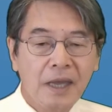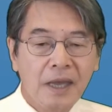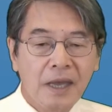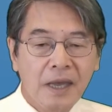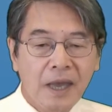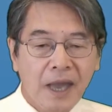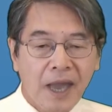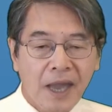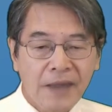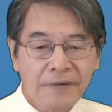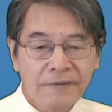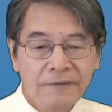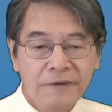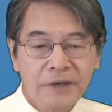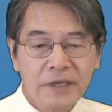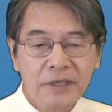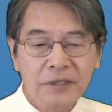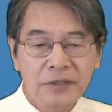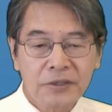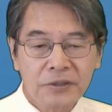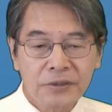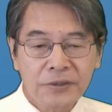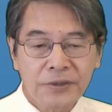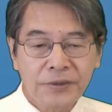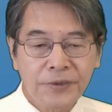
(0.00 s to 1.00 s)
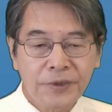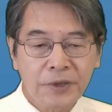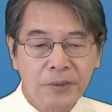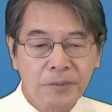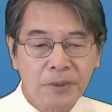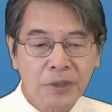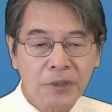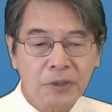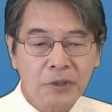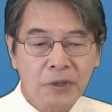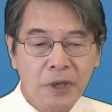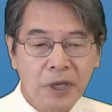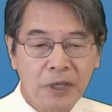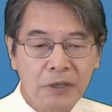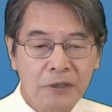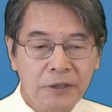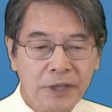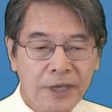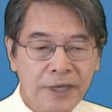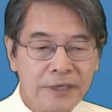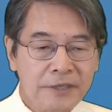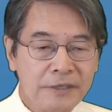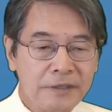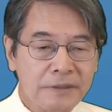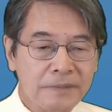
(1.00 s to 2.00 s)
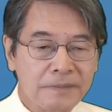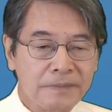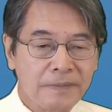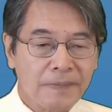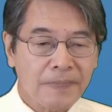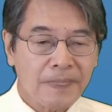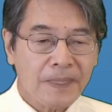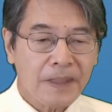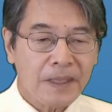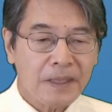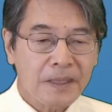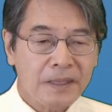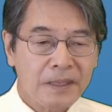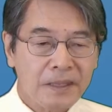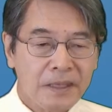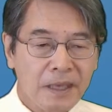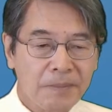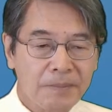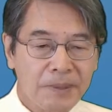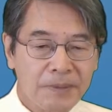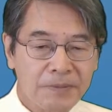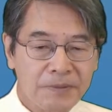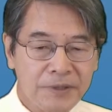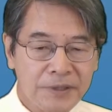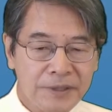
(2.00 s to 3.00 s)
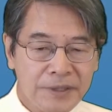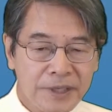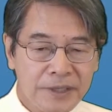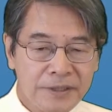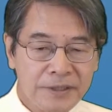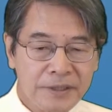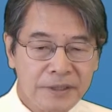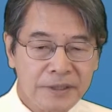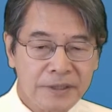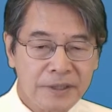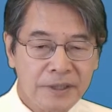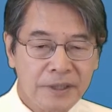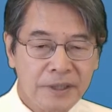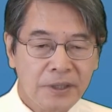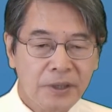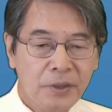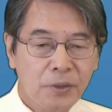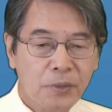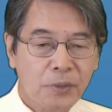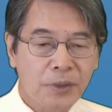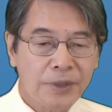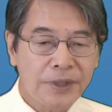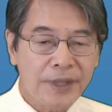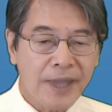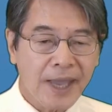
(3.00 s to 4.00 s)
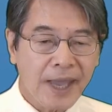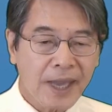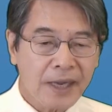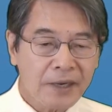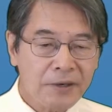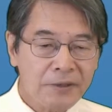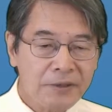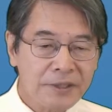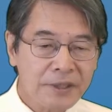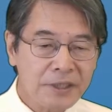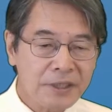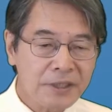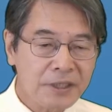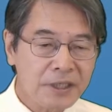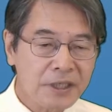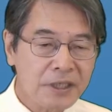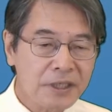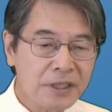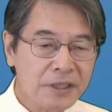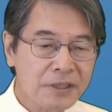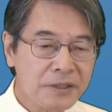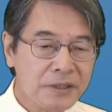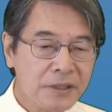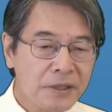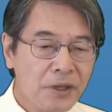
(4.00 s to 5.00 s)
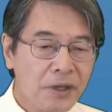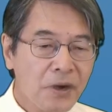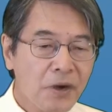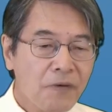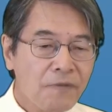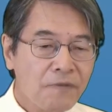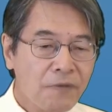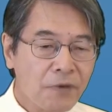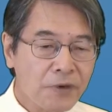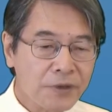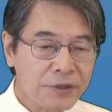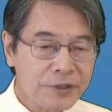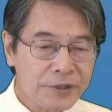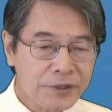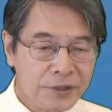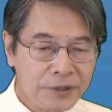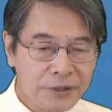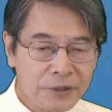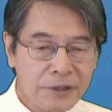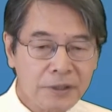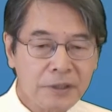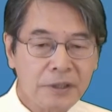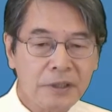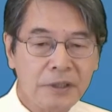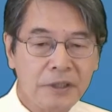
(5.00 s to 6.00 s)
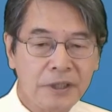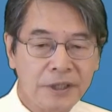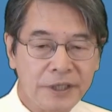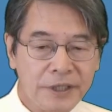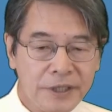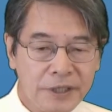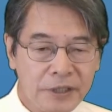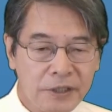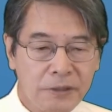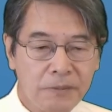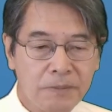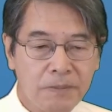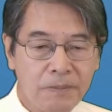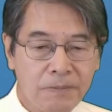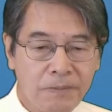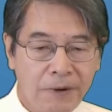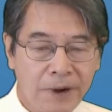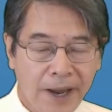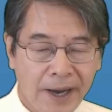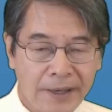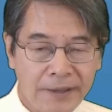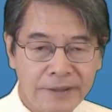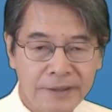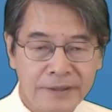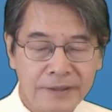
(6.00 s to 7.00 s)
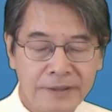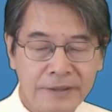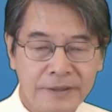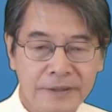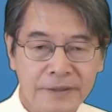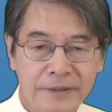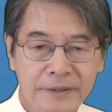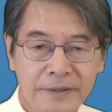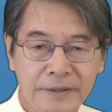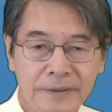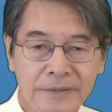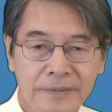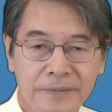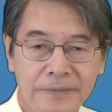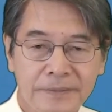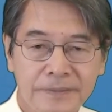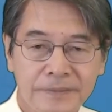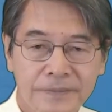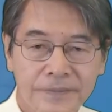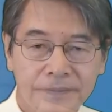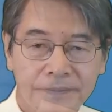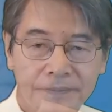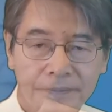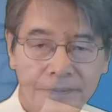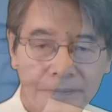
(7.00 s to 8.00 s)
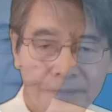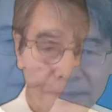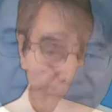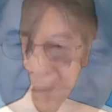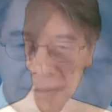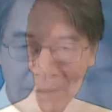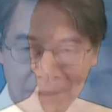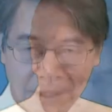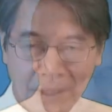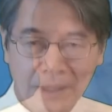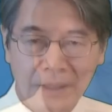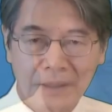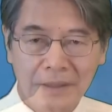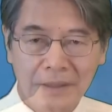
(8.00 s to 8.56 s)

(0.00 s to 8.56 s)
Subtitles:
HIFU-induced thermal coagulation can be predicted with the accuracy needed for certain clinical practice. Yeah.